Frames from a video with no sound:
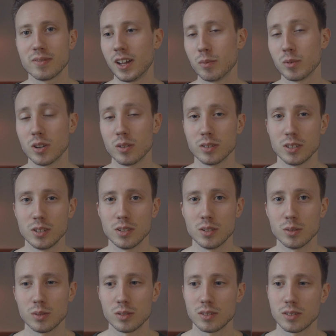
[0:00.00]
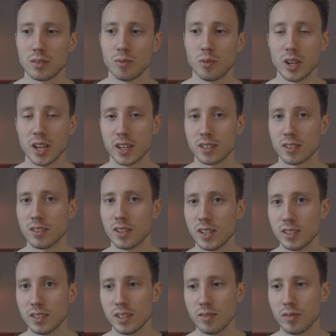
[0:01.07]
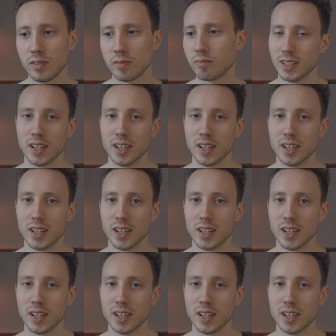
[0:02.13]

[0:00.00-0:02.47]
I'm going to use React Native.